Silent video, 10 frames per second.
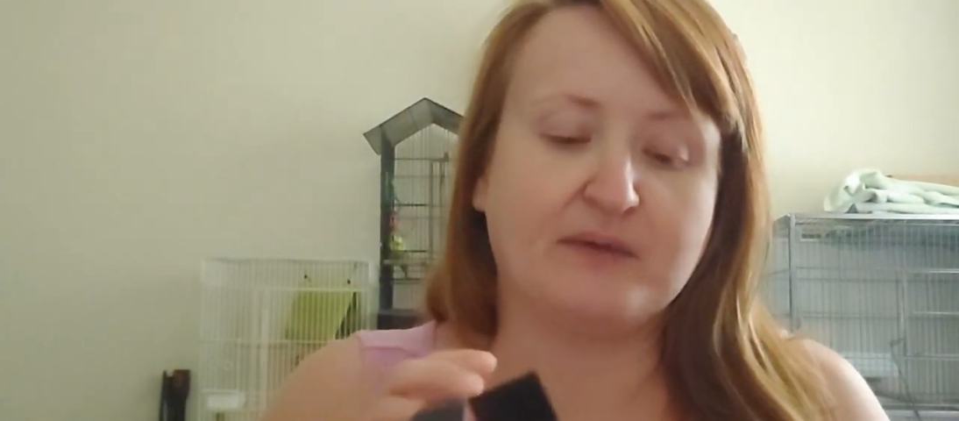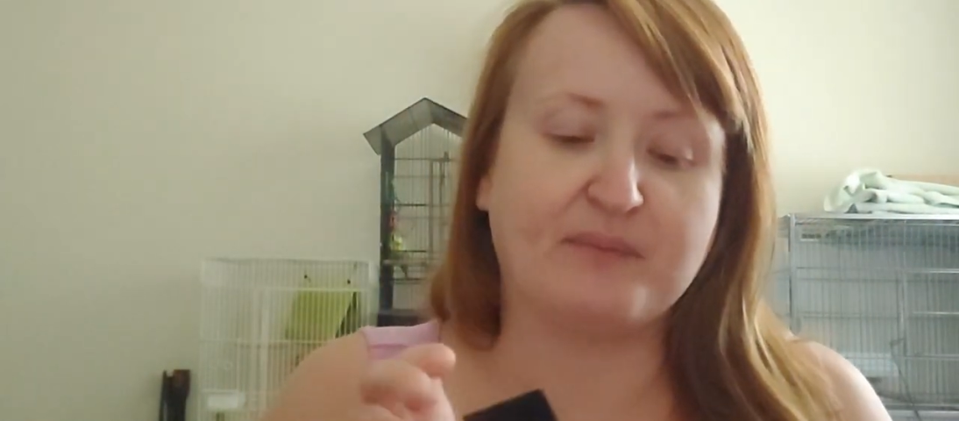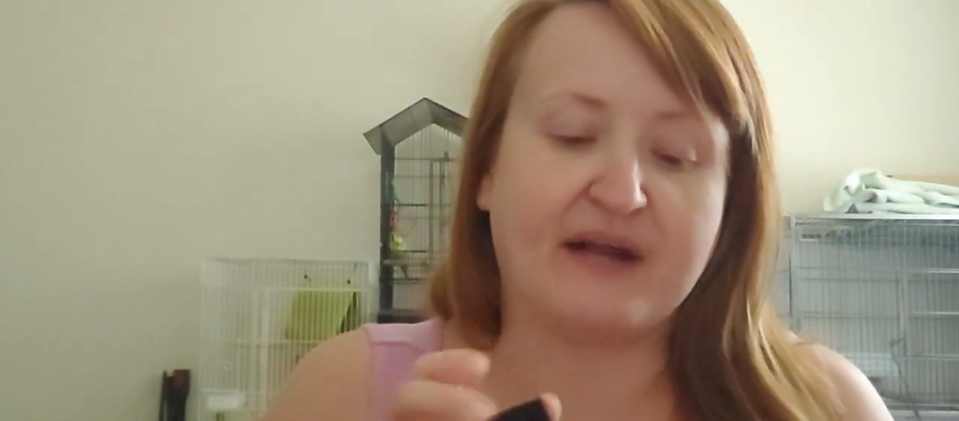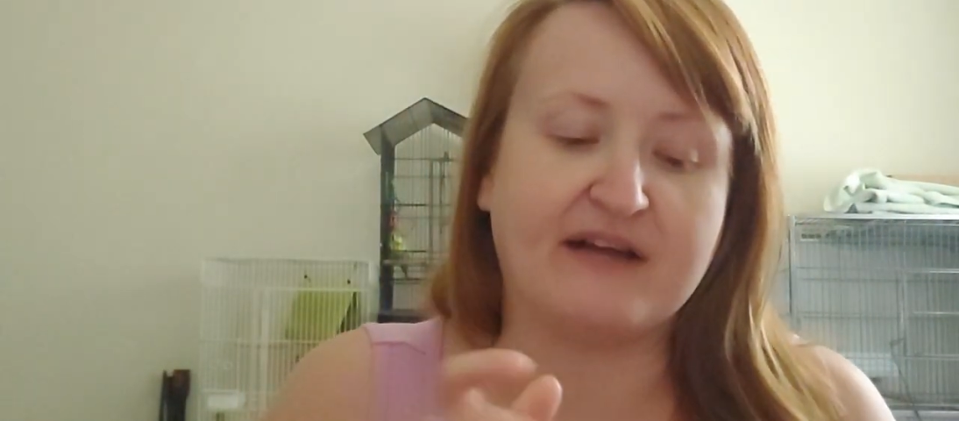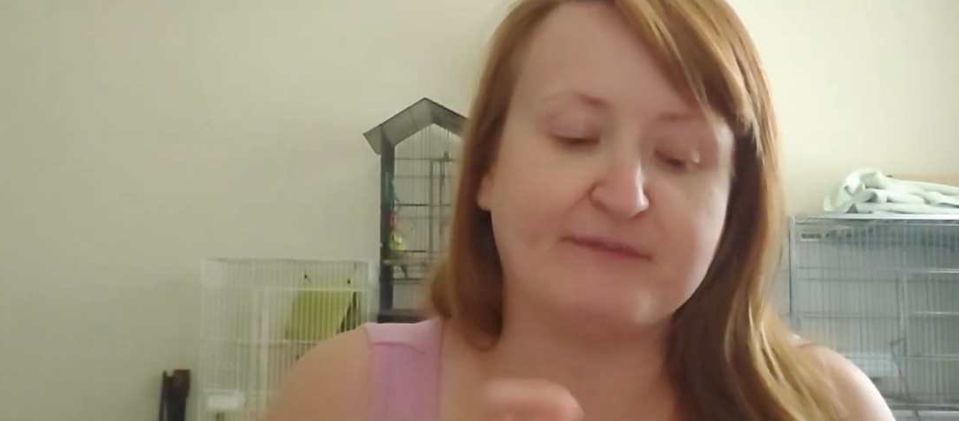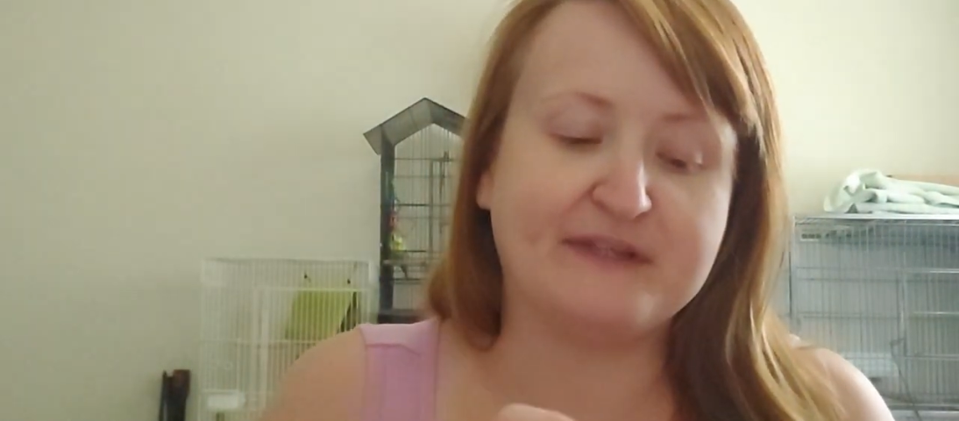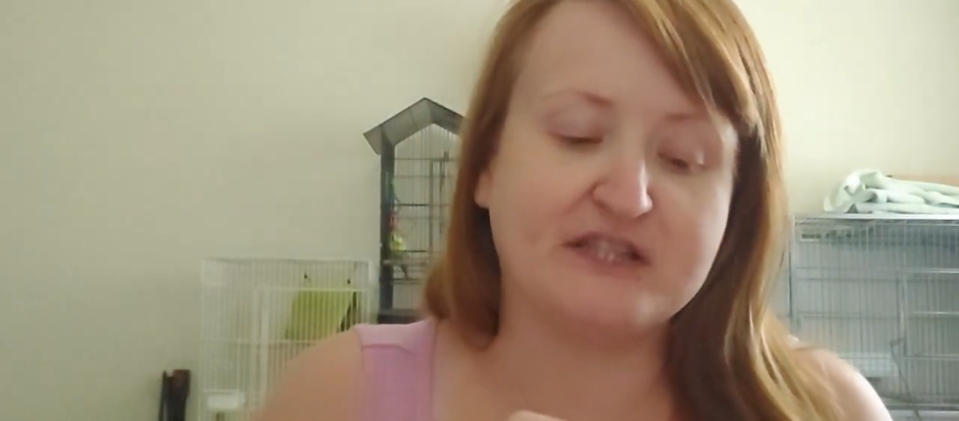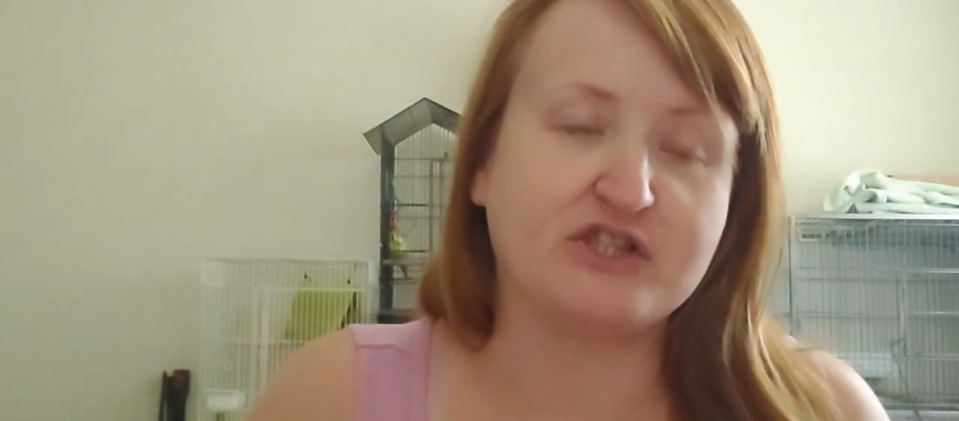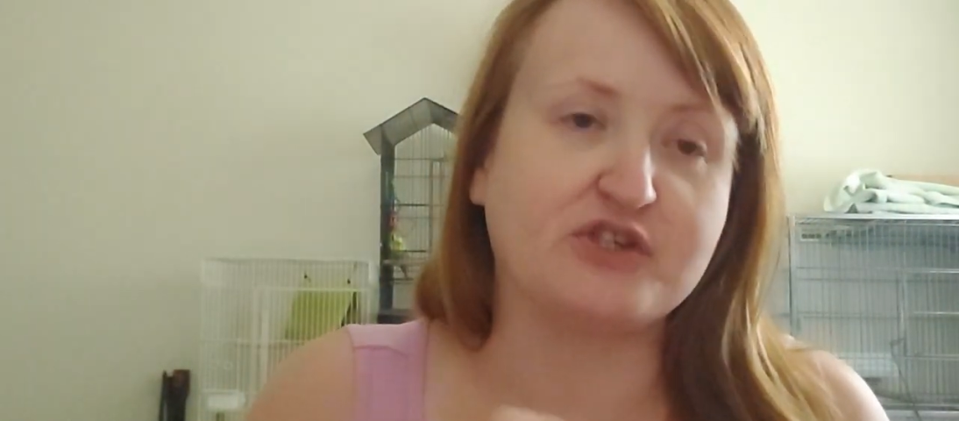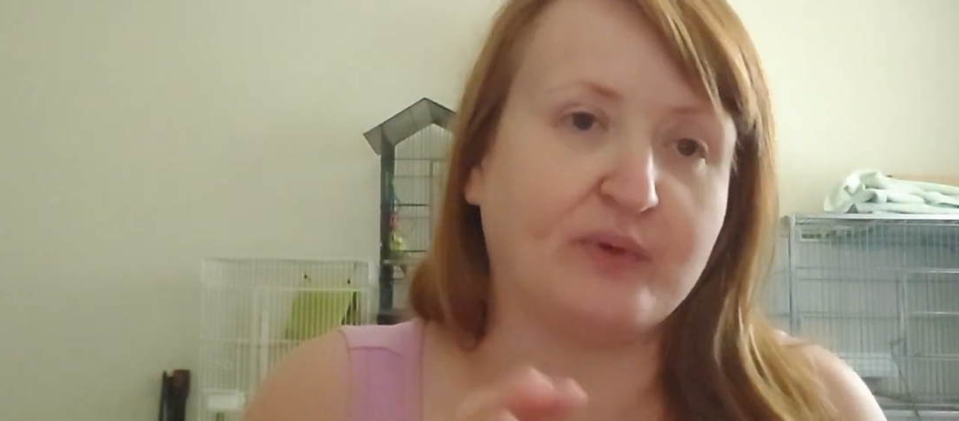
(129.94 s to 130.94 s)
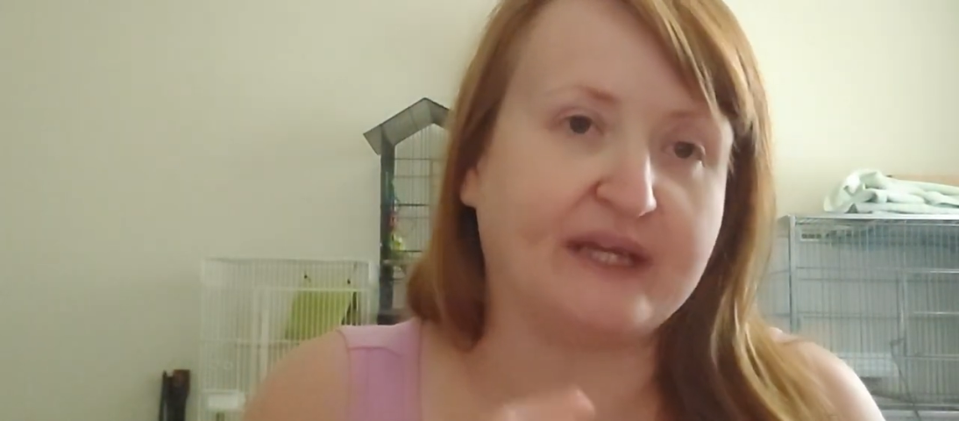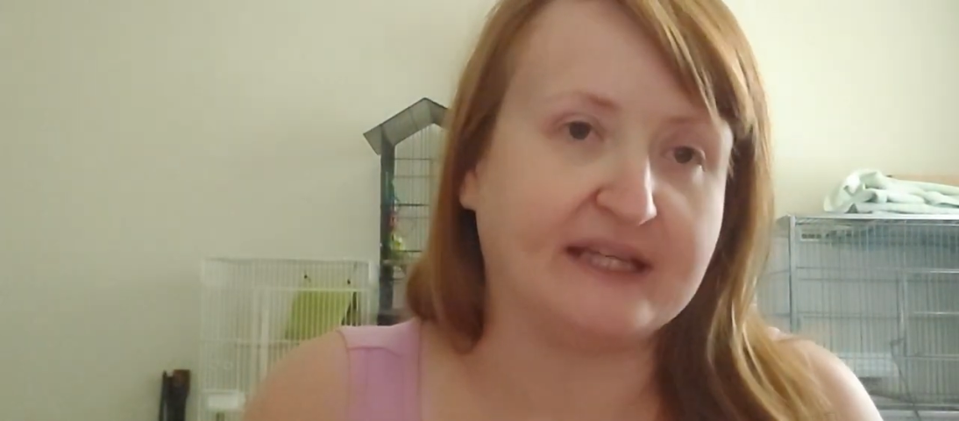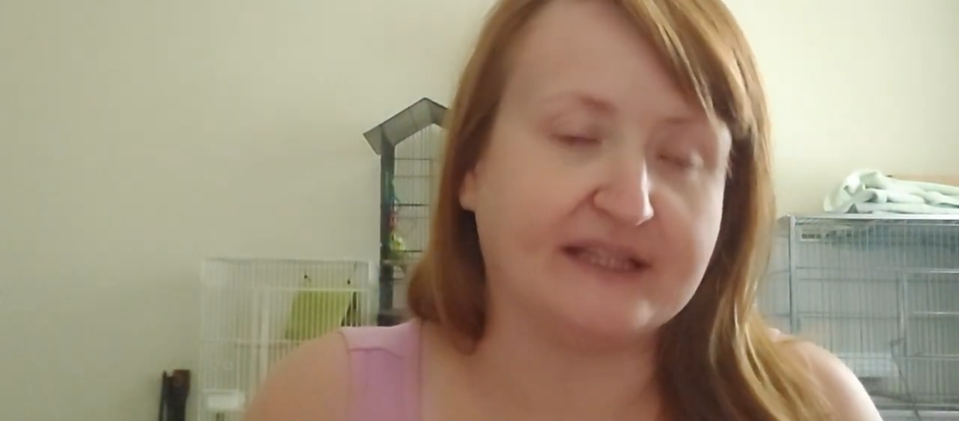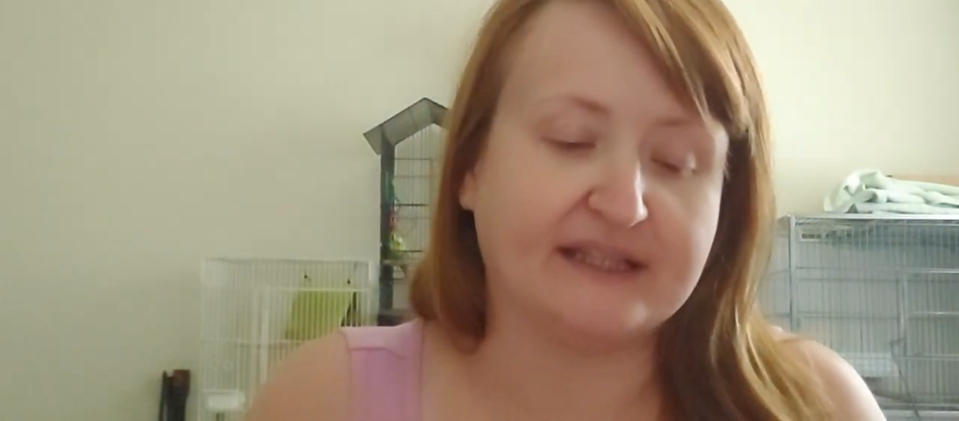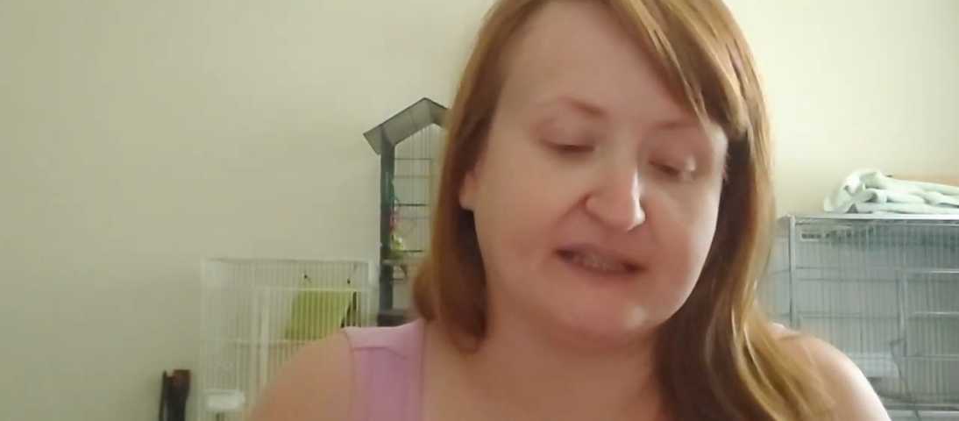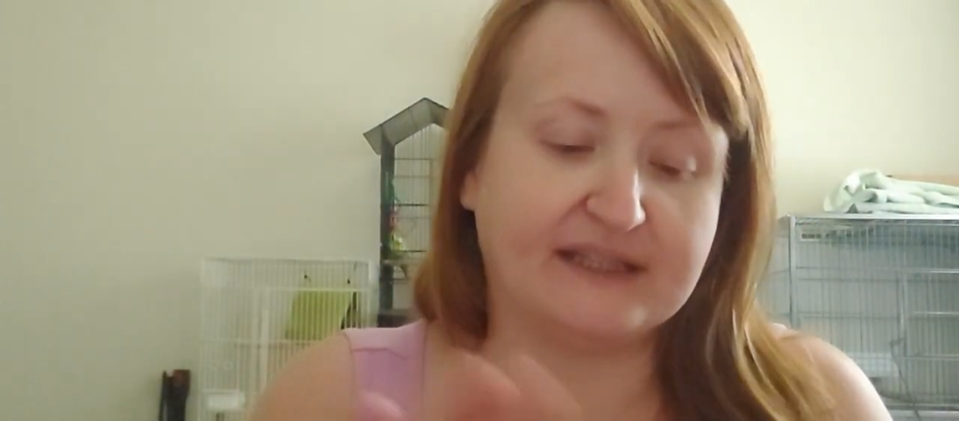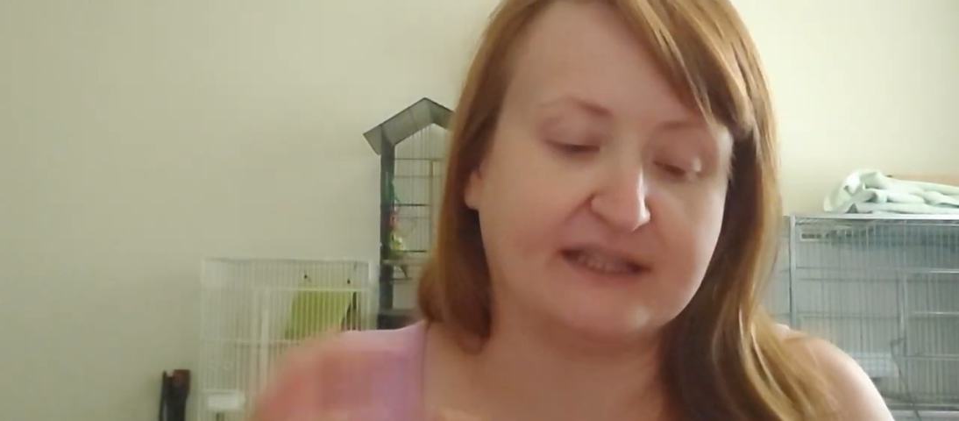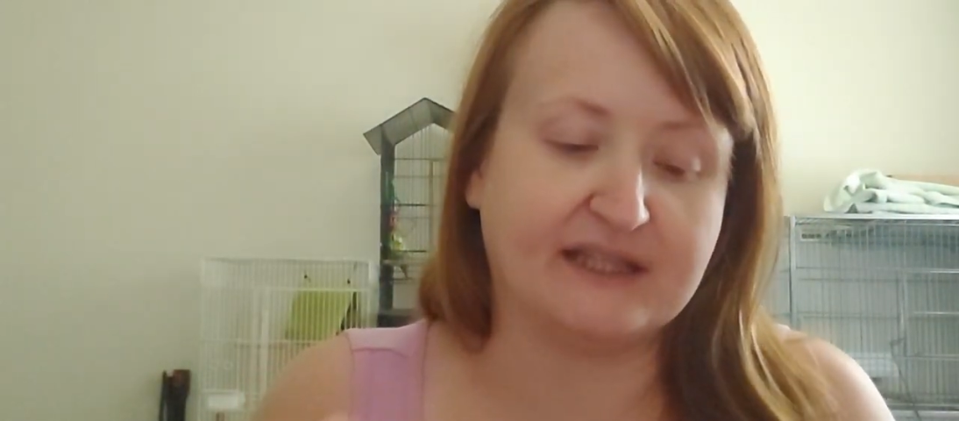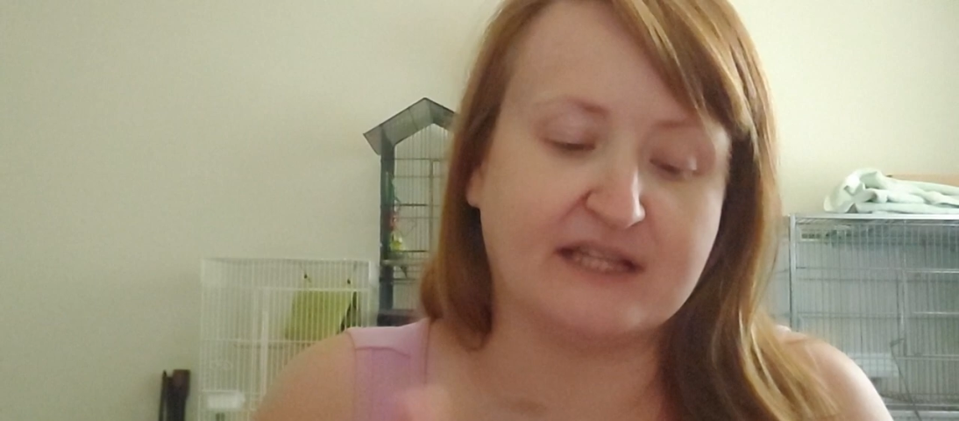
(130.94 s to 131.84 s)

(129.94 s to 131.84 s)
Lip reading: But I've been enjoying a